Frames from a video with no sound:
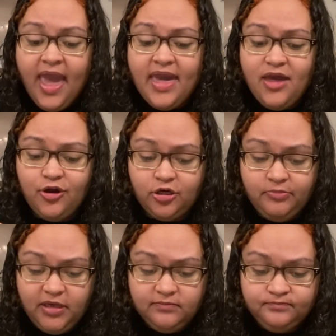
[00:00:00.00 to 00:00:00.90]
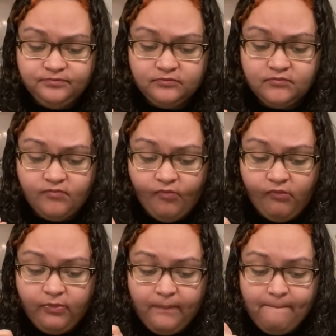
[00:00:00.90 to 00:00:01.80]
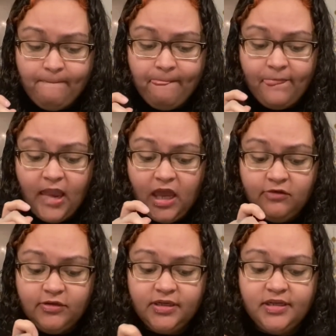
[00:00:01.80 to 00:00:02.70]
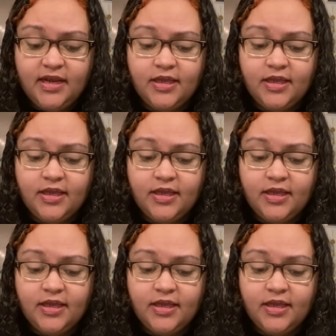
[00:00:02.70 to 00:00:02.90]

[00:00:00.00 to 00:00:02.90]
it hurt me. It really did,